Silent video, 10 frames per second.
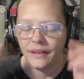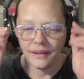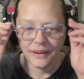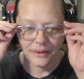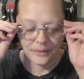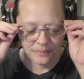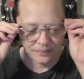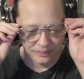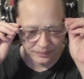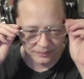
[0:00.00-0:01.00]

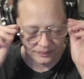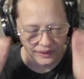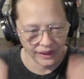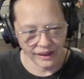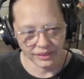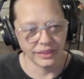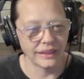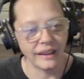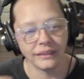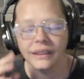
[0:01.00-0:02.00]
Yeah, and
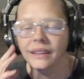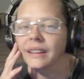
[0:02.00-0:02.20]
that